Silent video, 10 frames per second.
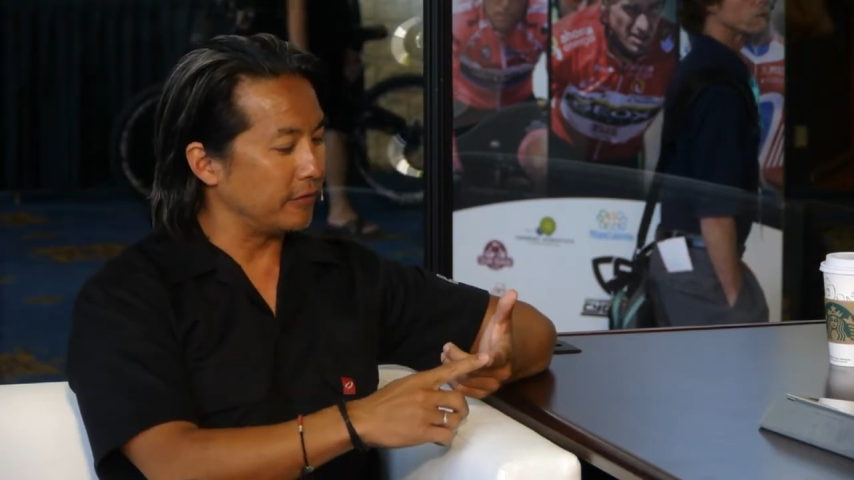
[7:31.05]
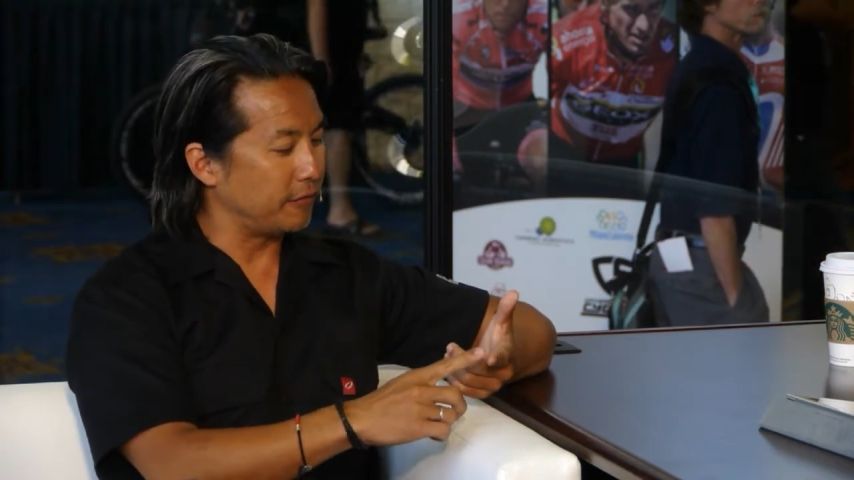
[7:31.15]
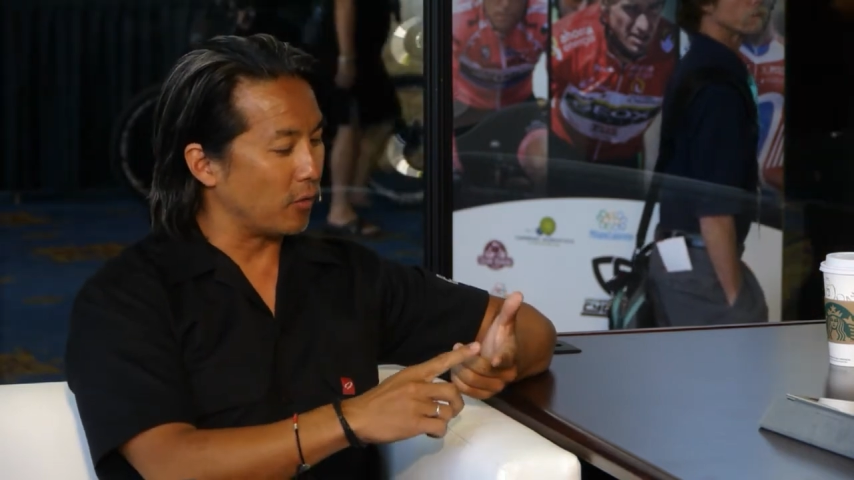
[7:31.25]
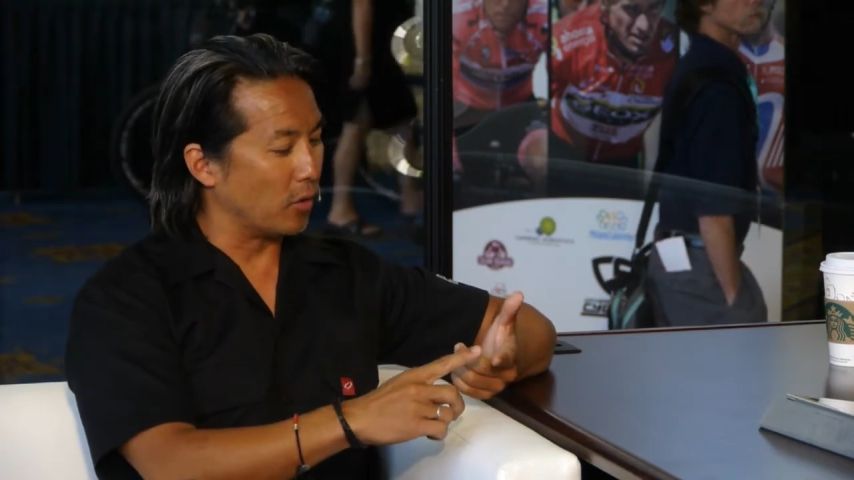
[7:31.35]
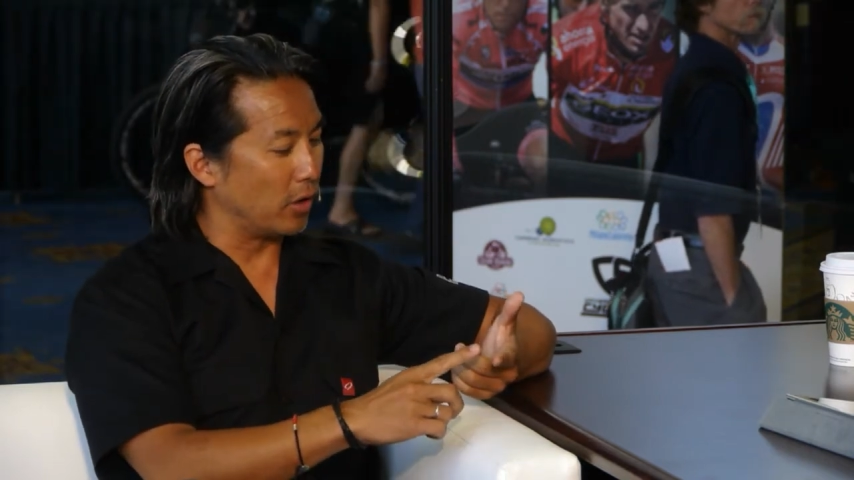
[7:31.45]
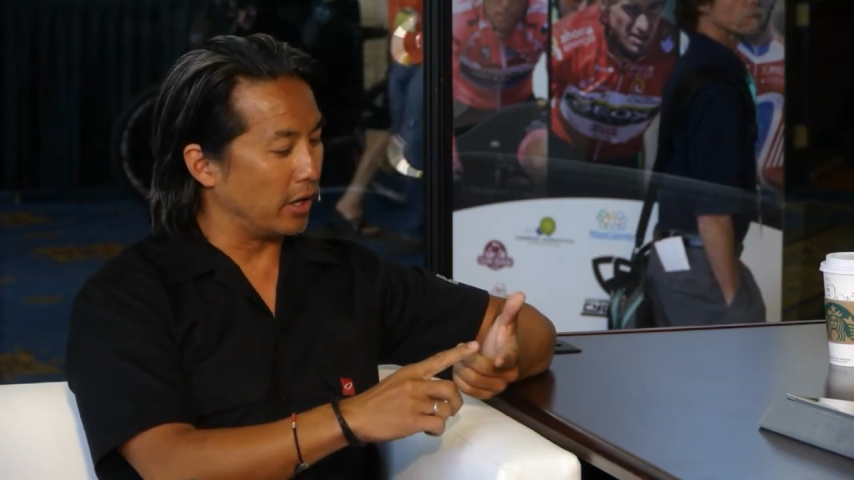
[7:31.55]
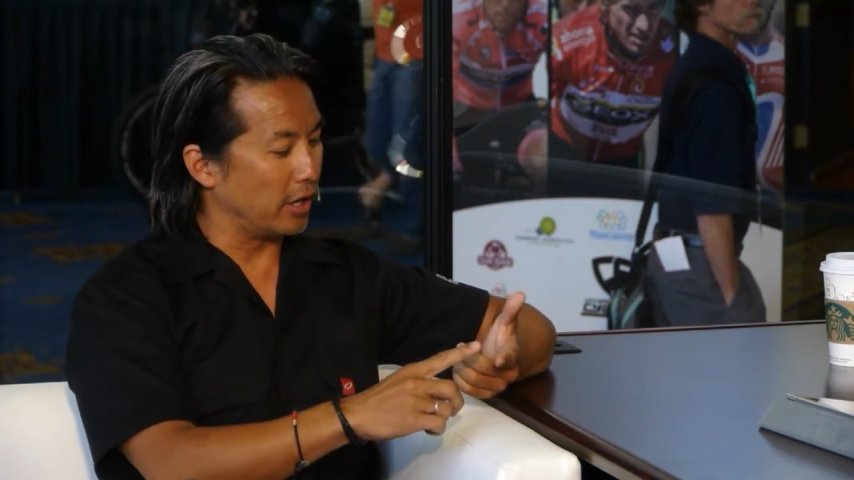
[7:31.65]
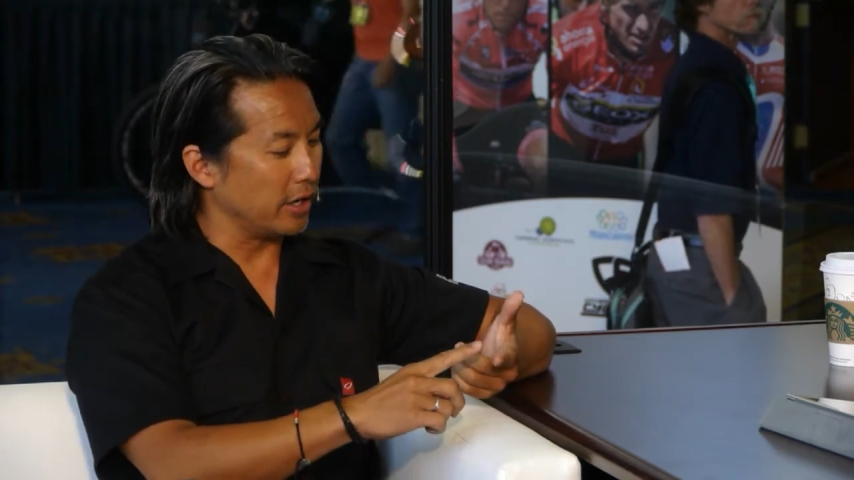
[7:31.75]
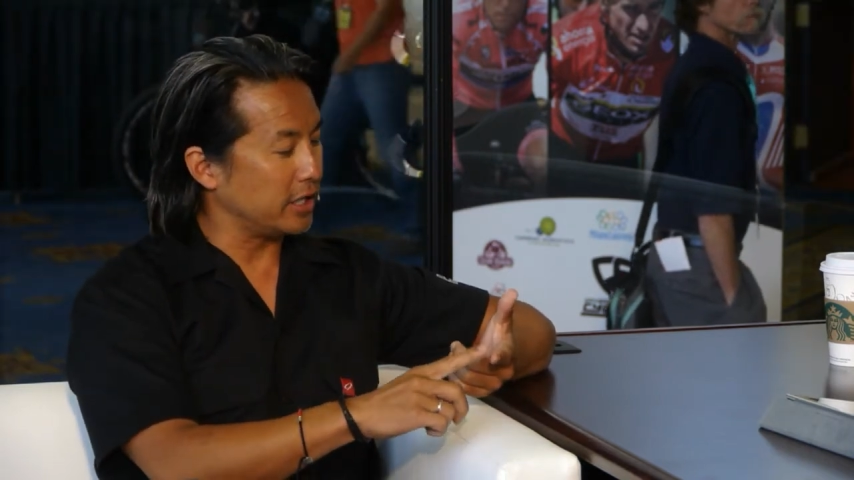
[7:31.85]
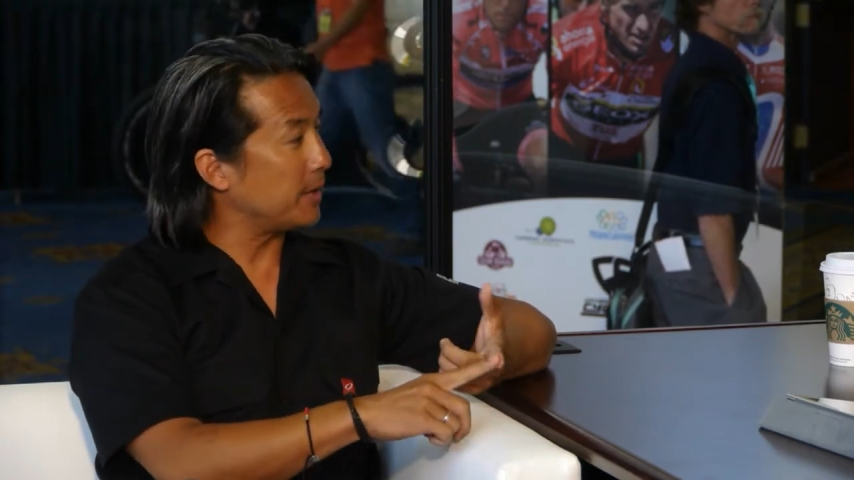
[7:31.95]

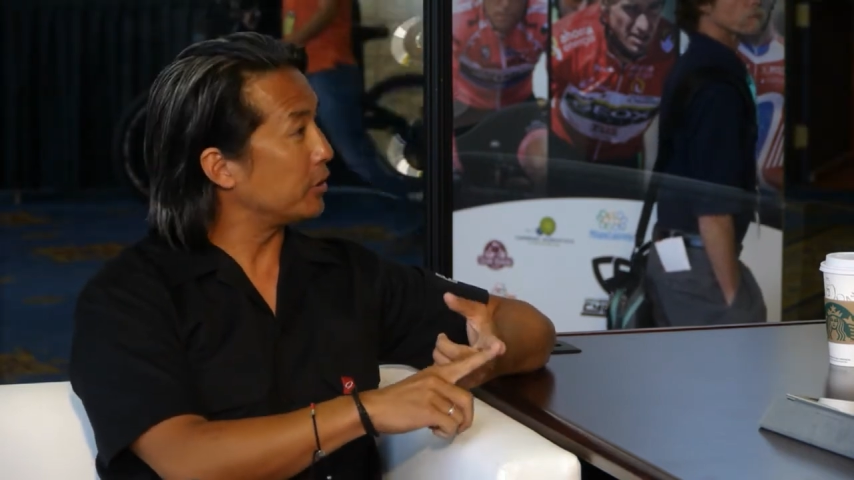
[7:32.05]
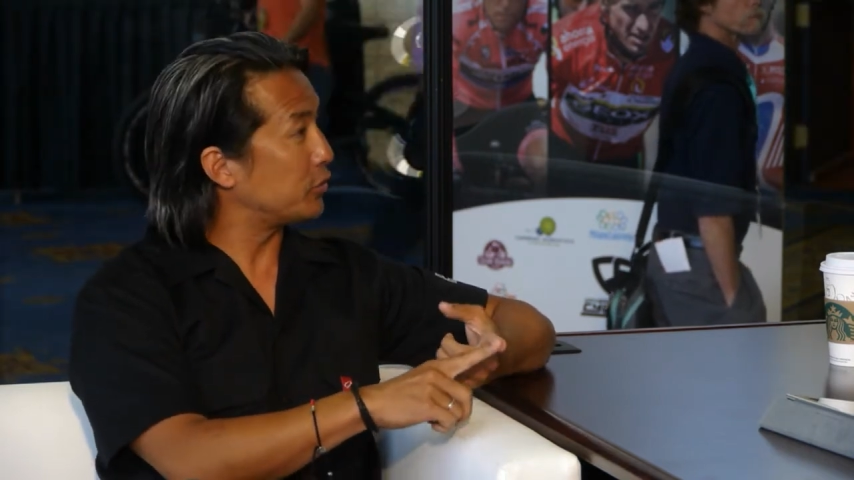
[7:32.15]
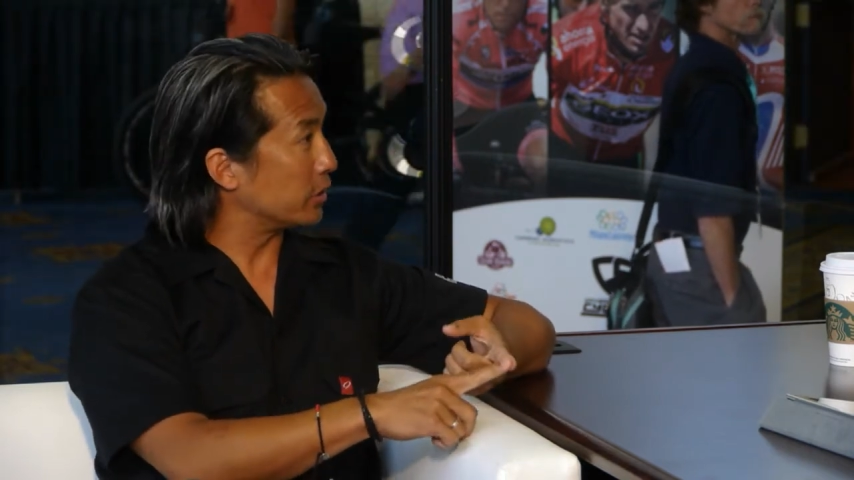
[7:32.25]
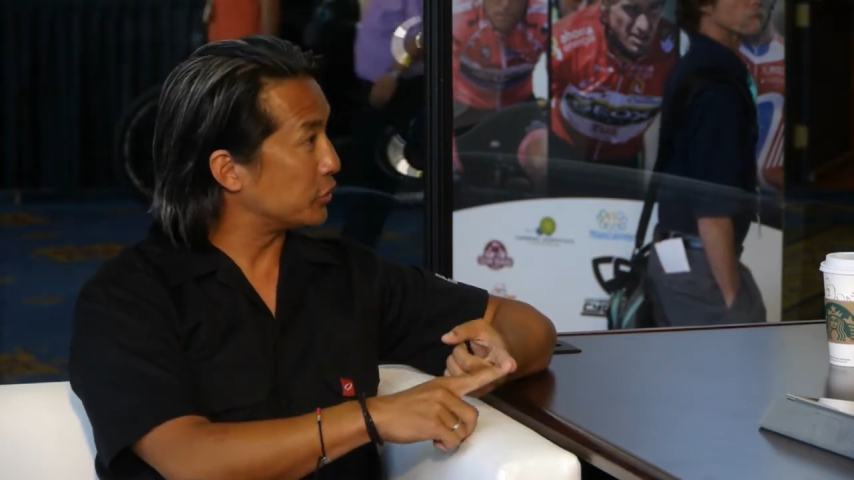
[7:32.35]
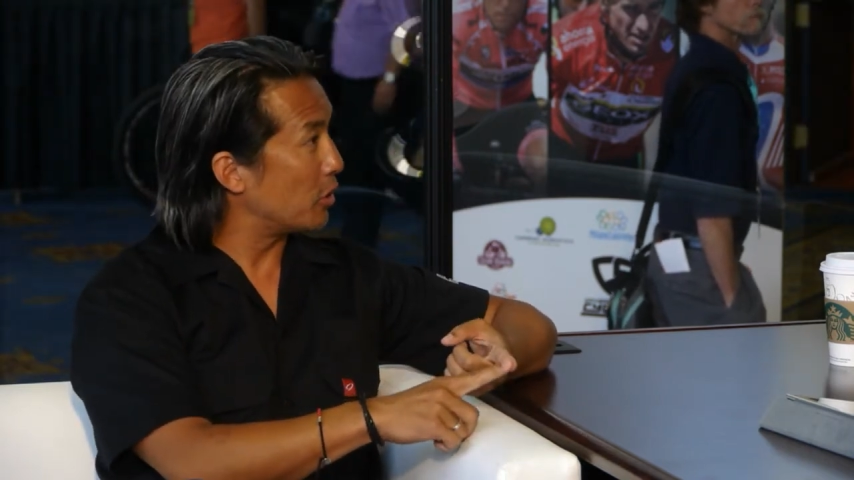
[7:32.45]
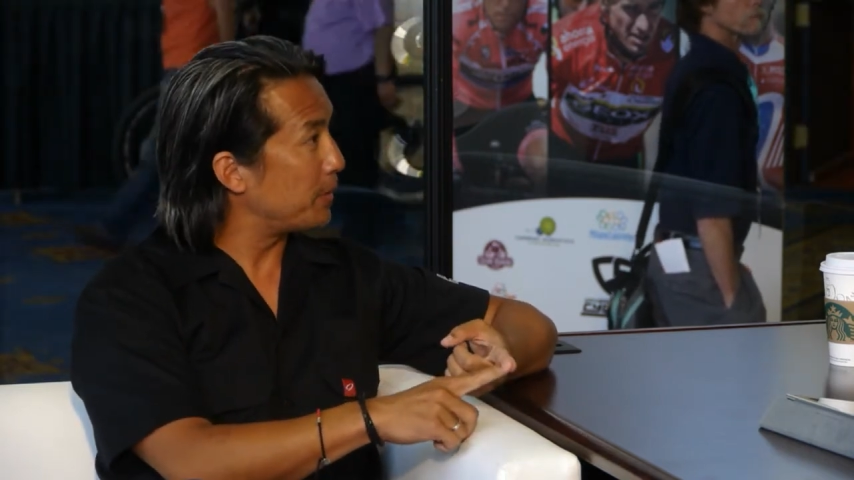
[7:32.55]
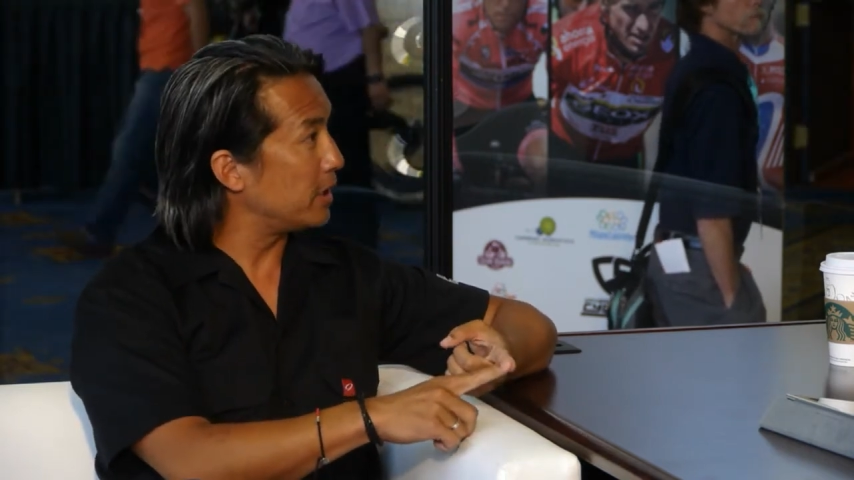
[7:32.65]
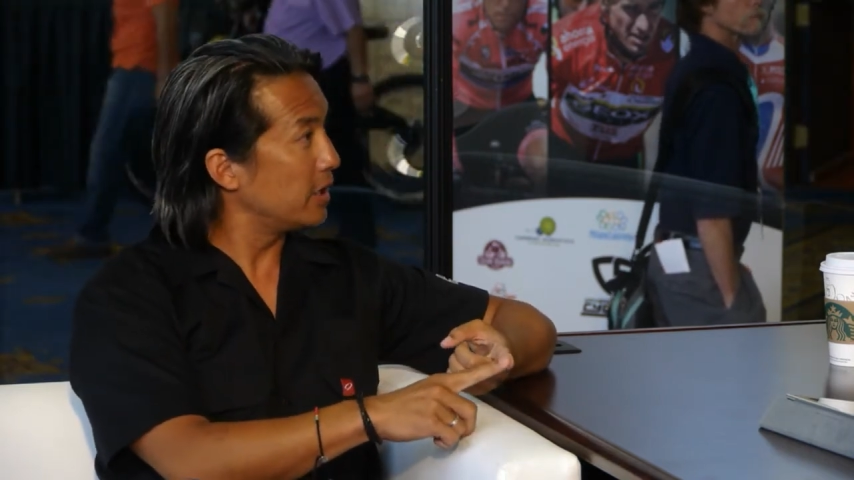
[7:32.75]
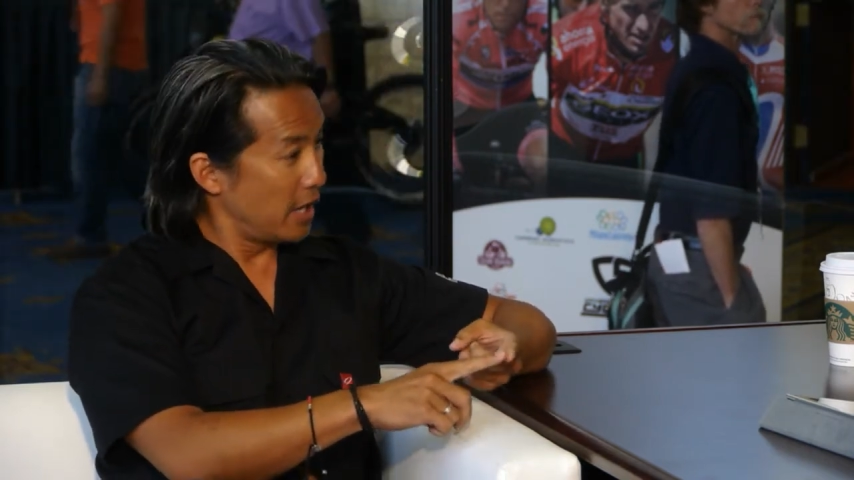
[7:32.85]
for keeping trails open,